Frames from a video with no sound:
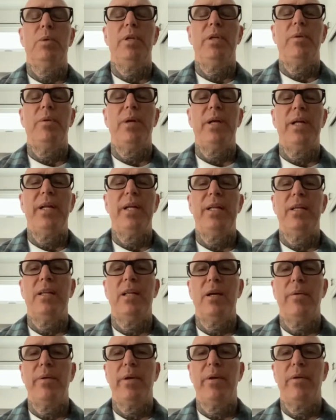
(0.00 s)
When you're ready,
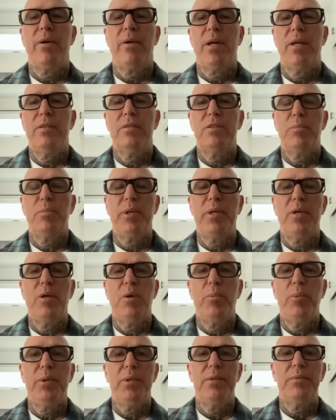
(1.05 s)
allowing your eyes to be
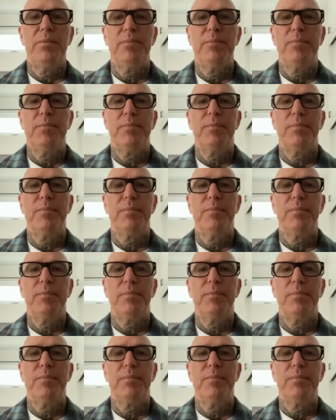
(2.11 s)
open.